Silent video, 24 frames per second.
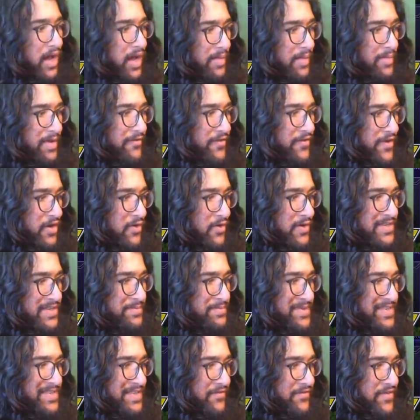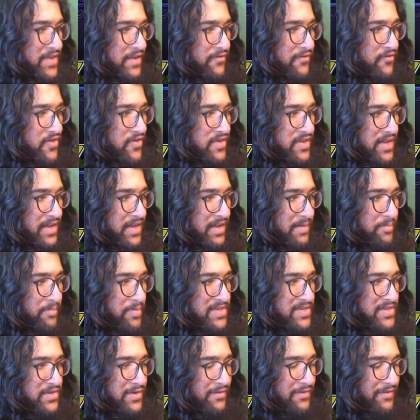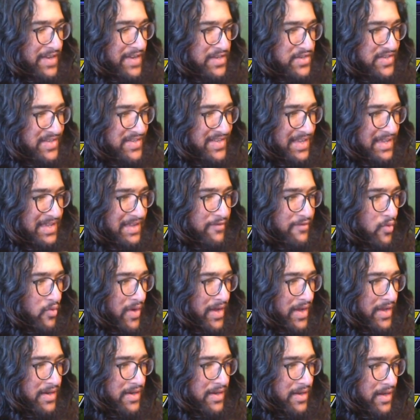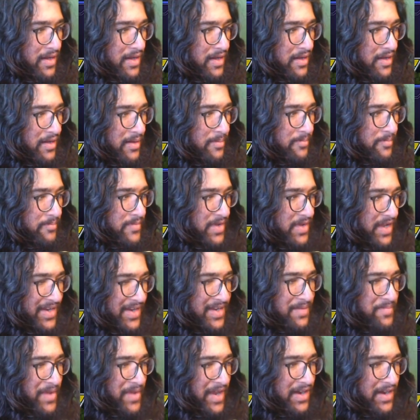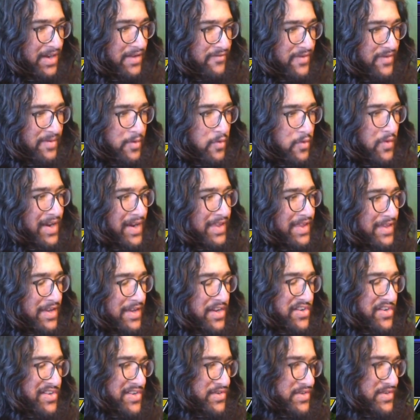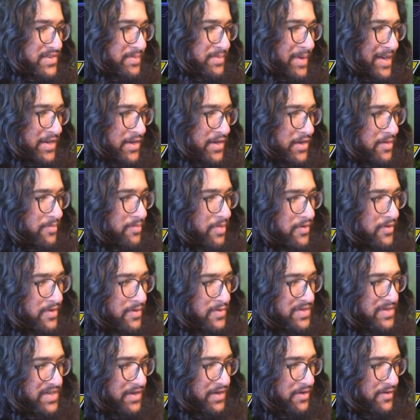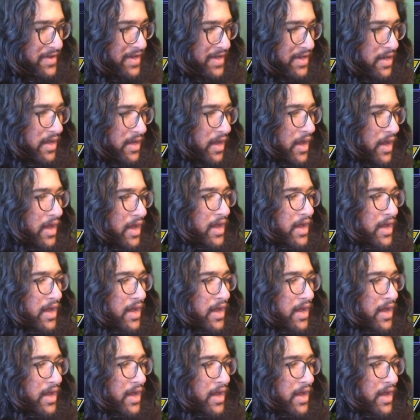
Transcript: If you're going specifically for the Pursuit of Vengeance at level 1, in competitive, number 1, I think you're disrespecting your opponent, which I don't like.